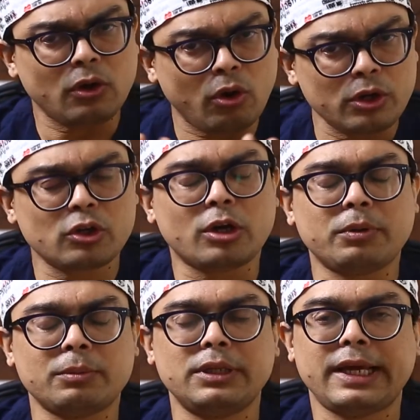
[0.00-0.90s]
On
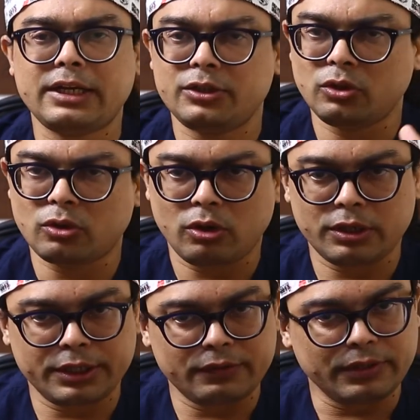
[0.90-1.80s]
top of that, you are
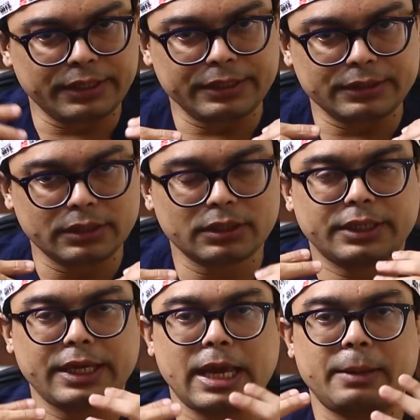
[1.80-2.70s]
already wearing the
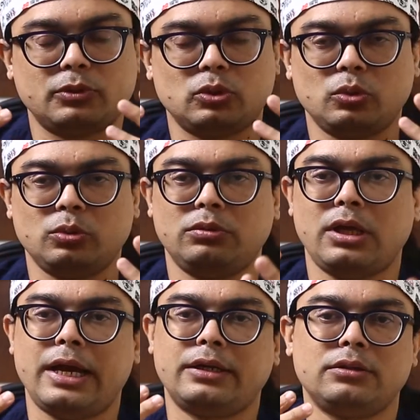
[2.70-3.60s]
cap, so
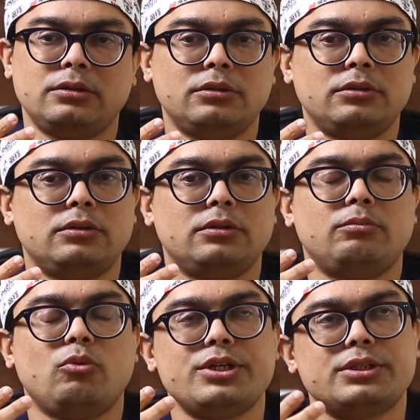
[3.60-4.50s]
that
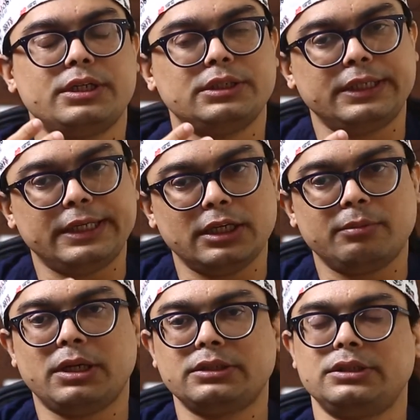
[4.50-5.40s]
moisturizing hair
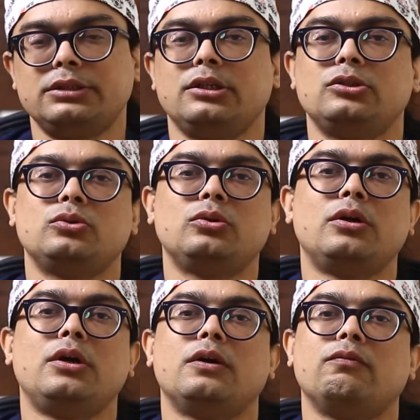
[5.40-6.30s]
mask is also
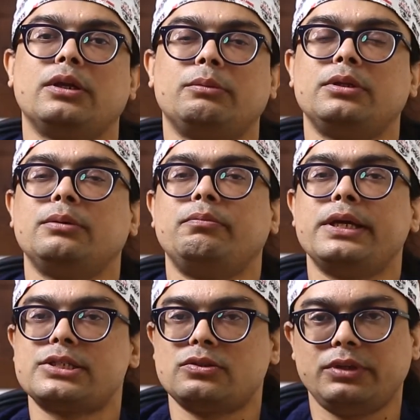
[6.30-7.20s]
one of the
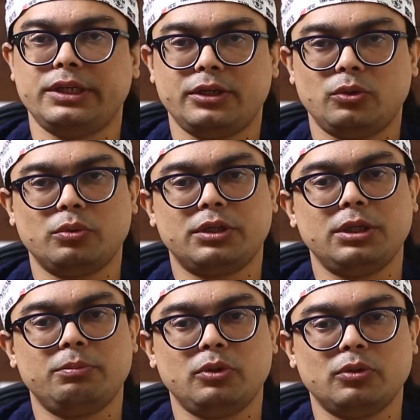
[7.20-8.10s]
best way to
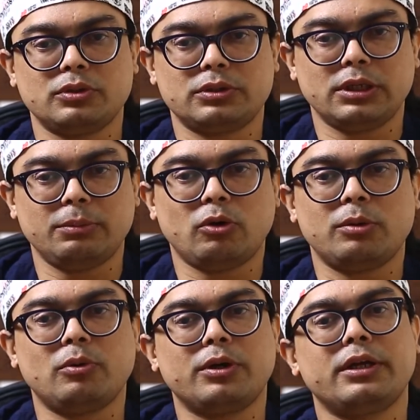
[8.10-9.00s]
keep yourself
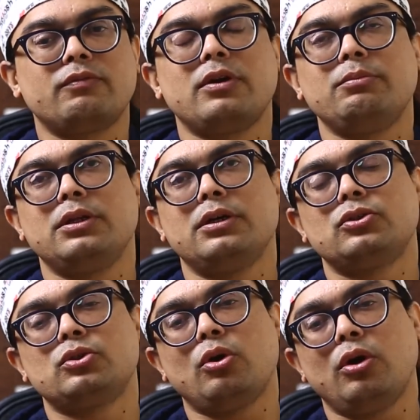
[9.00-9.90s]
or protect from the
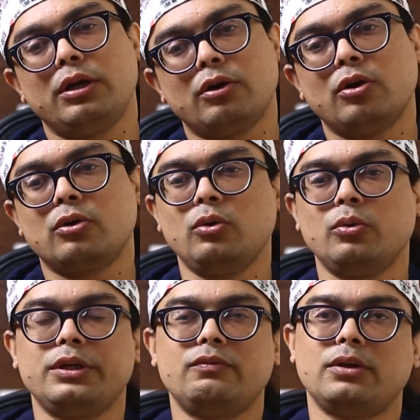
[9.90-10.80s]
salt or
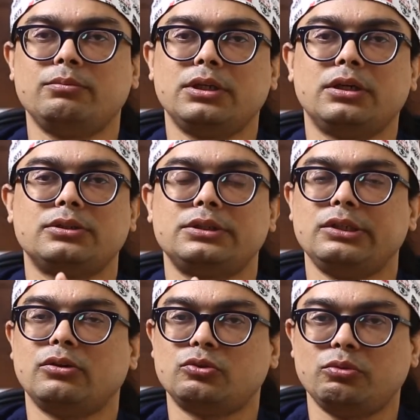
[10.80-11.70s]
chlorine from the
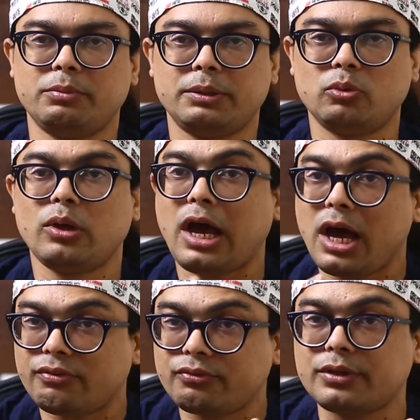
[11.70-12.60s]
sea or swimming pool
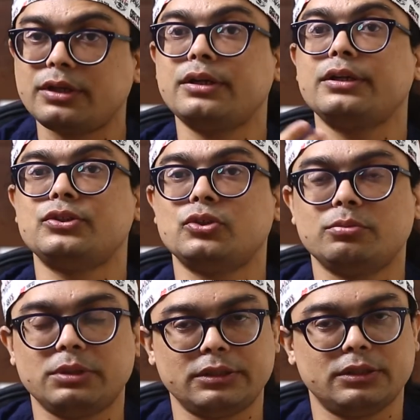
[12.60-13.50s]
after
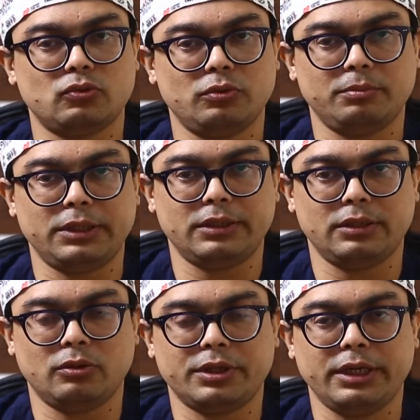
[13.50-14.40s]
resuming the
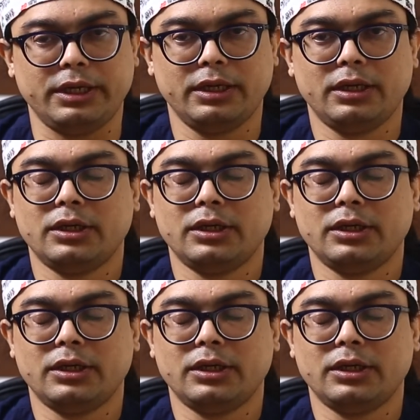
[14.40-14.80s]
swimming. Okay,